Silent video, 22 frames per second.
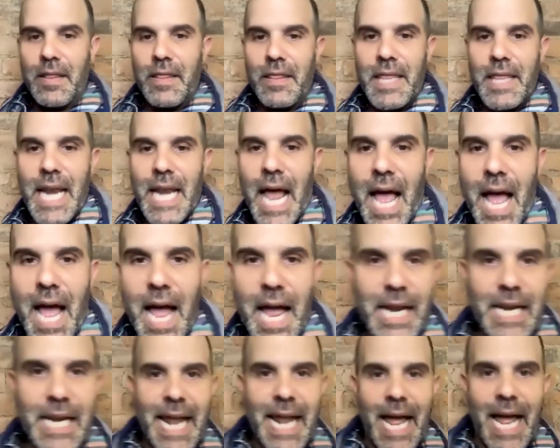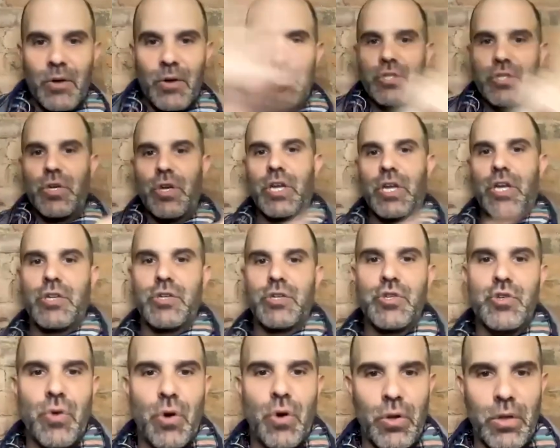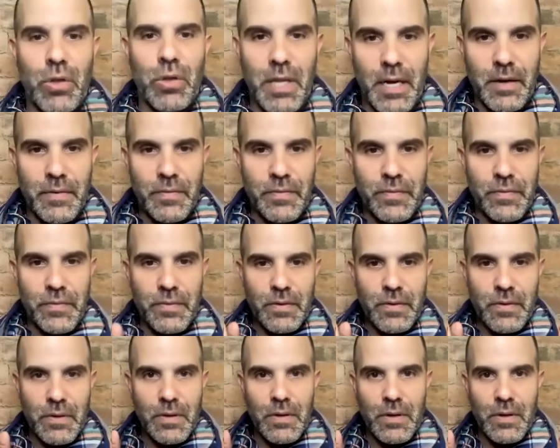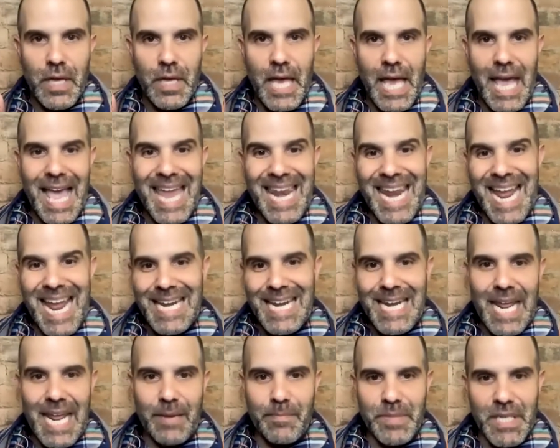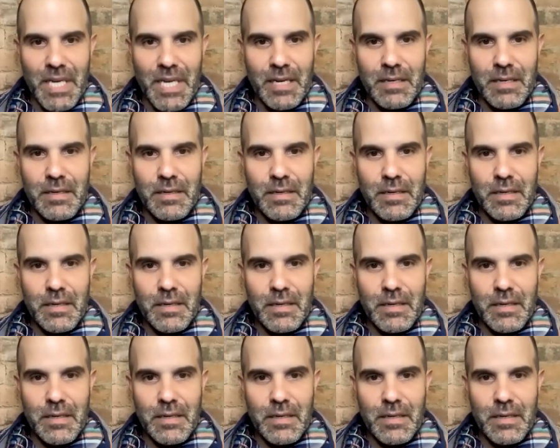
that I now took control of and I named it.